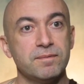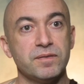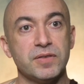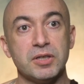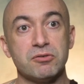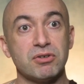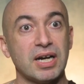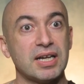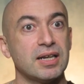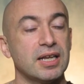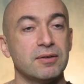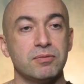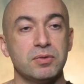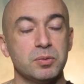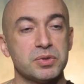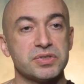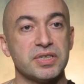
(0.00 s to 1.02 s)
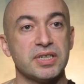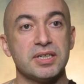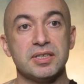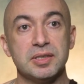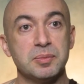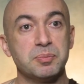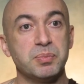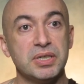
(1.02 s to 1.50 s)
the right level was there,
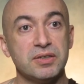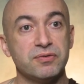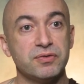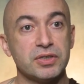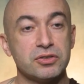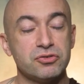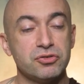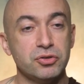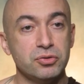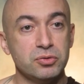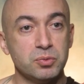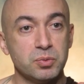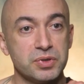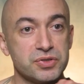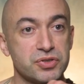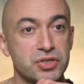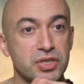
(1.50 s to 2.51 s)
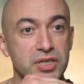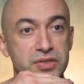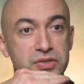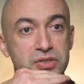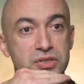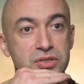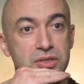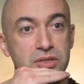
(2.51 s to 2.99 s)
the perfect tune was
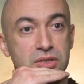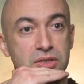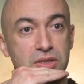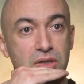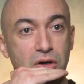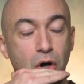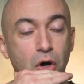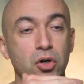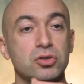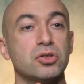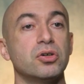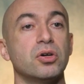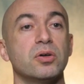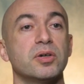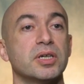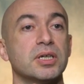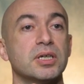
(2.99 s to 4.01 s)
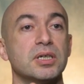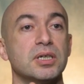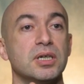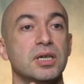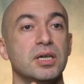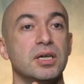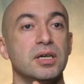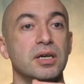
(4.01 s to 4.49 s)
just ongoing,
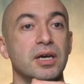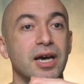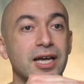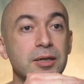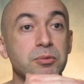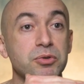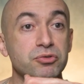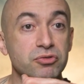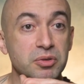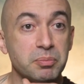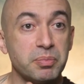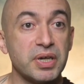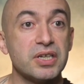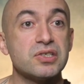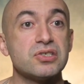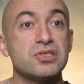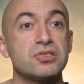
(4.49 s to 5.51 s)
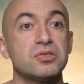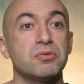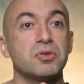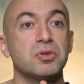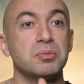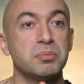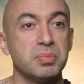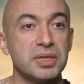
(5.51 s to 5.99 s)
and it was on the basis of
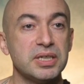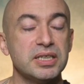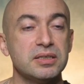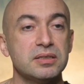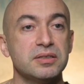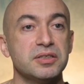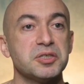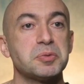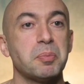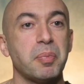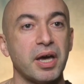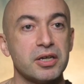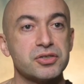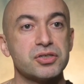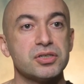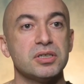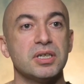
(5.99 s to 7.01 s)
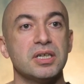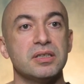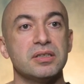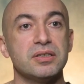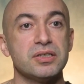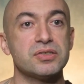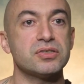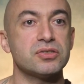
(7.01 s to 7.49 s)
complete dispassion and
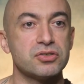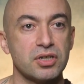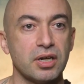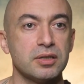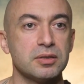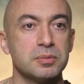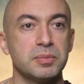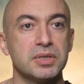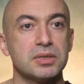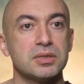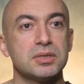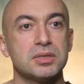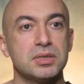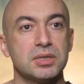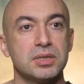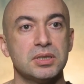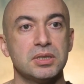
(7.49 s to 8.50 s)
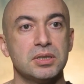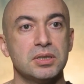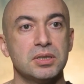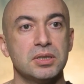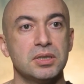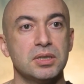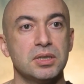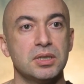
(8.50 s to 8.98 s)
disenchantment.
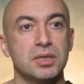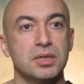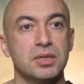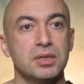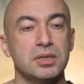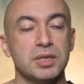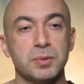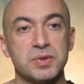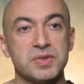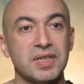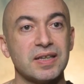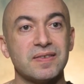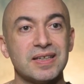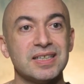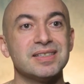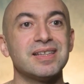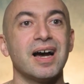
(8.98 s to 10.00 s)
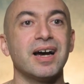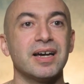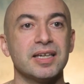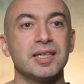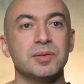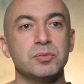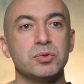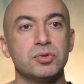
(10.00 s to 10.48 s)
There was nothing tying
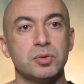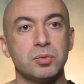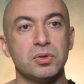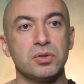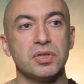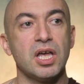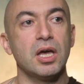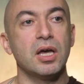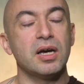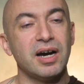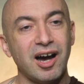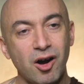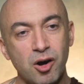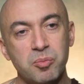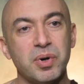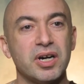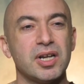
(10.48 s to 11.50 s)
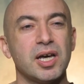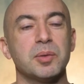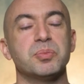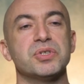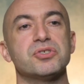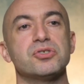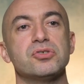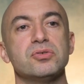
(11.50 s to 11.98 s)
him to the world. How about I
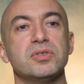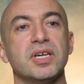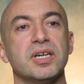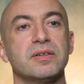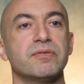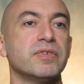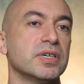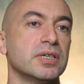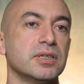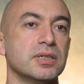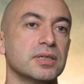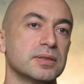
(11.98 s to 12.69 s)
pursue that further?